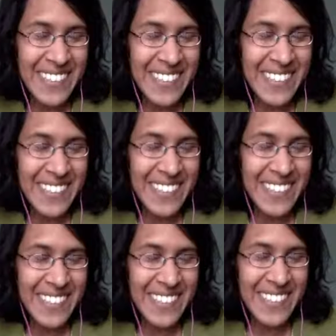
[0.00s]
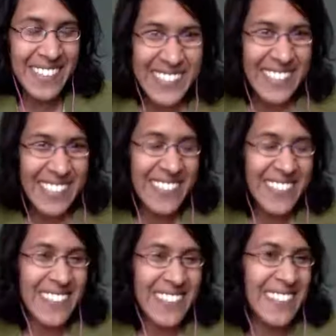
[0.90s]
ball and stick models that never
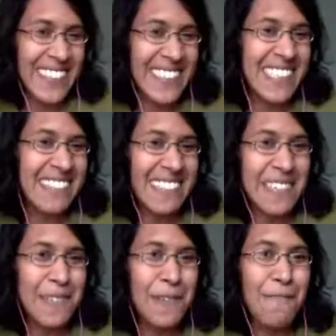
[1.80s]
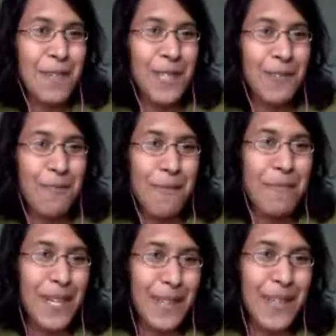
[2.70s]
structurally deviate too much from the
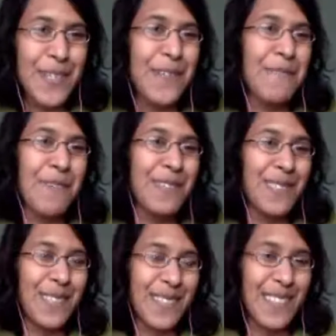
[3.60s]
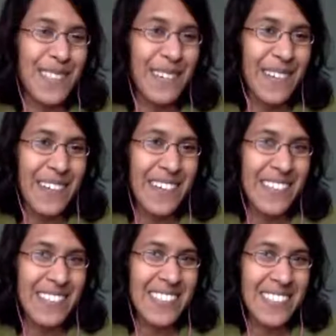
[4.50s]
biological process that's going on. So it's a
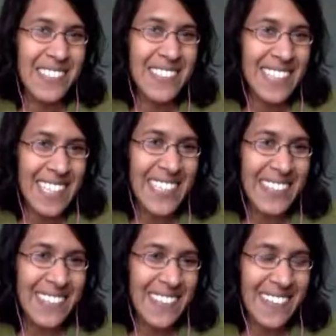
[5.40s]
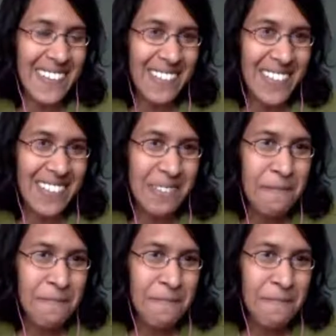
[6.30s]
good challenge to think about